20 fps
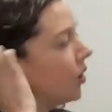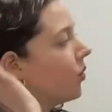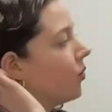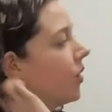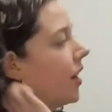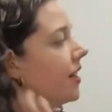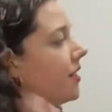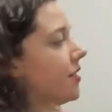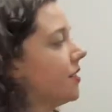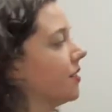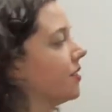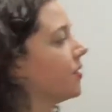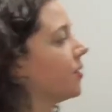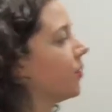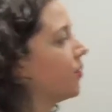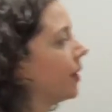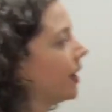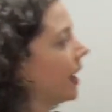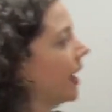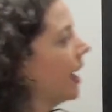Right,
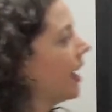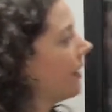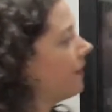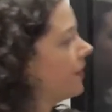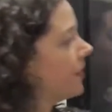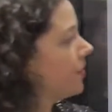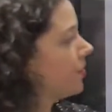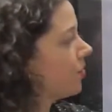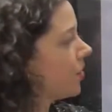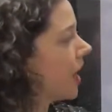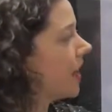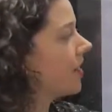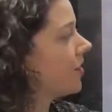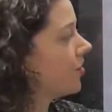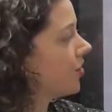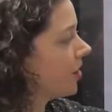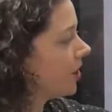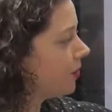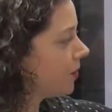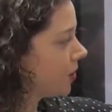so we have the
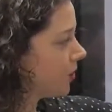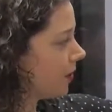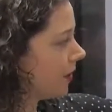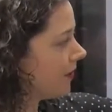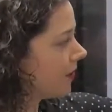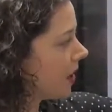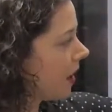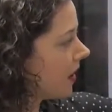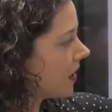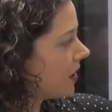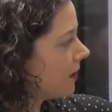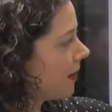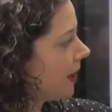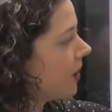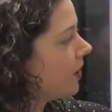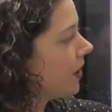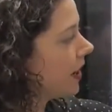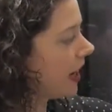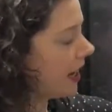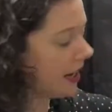strategy, which we've talked
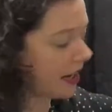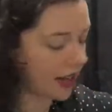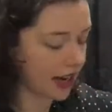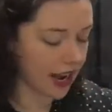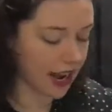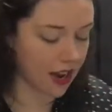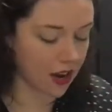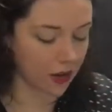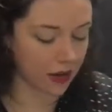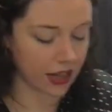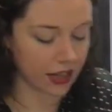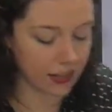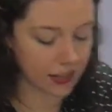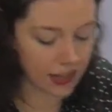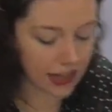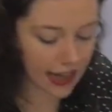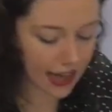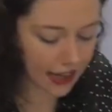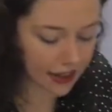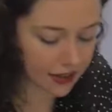about, and now in
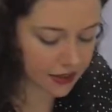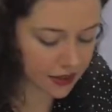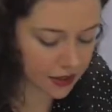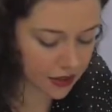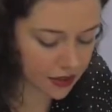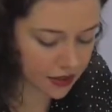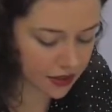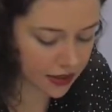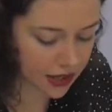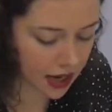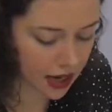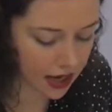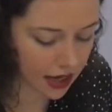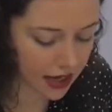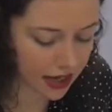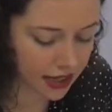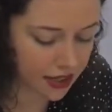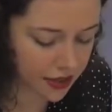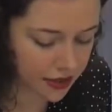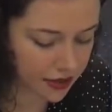the
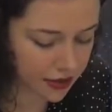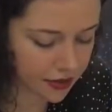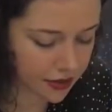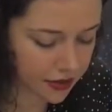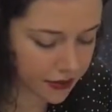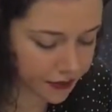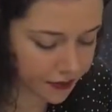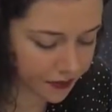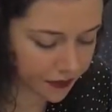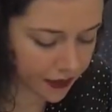exercise,